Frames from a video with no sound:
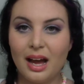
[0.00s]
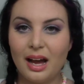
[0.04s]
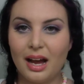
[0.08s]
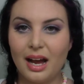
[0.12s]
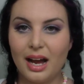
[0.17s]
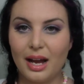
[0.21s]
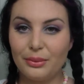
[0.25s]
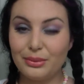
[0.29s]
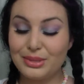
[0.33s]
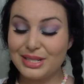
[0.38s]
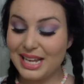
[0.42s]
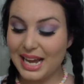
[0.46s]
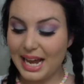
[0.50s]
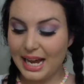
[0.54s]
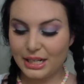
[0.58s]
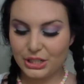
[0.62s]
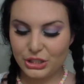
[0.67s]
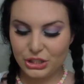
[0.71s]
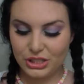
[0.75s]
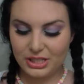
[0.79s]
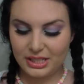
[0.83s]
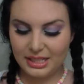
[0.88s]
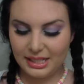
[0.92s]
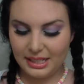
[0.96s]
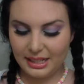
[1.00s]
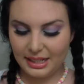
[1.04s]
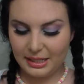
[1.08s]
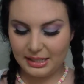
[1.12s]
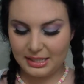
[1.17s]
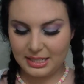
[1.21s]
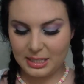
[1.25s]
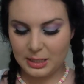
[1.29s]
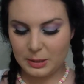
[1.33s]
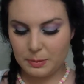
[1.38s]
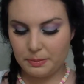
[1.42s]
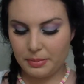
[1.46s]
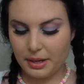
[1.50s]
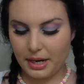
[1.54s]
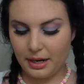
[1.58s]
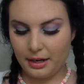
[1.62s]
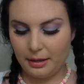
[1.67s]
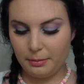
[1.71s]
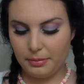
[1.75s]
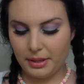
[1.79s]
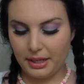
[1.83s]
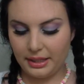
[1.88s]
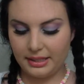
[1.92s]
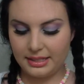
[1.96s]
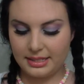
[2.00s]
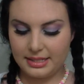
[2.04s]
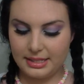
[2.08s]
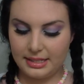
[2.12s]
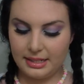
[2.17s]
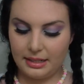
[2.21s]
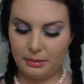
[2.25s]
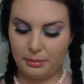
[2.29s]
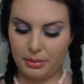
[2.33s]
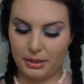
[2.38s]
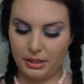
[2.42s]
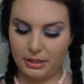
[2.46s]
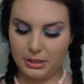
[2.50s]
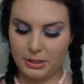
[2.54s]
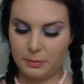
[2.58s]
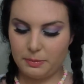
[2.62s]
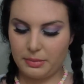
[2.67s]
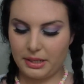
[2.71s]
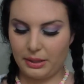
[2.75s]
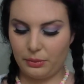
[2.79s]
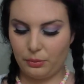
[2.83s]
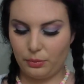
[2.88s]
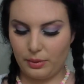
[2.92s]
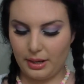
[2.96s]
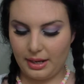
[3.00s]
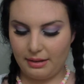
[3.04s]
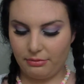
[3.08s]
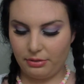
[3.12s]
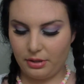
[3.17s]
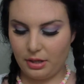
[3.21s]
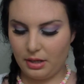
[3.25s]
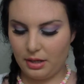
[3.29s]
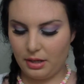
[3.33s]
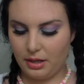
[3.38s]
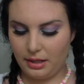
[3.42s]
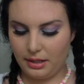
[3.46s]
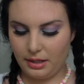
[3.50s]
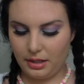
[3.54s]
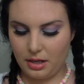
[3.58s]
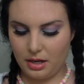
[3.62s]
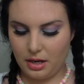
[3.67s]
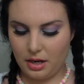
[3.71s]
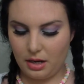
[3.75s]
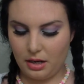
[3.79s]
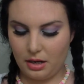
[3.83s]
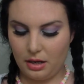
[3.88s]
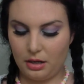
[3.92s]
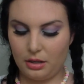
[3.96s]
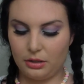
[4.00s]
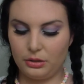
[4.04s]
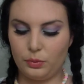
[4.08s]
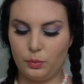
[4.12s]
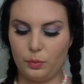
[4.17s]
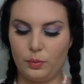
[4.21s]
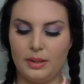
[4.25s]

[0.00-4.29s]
I was actually inspired by this nail polish by Revlon called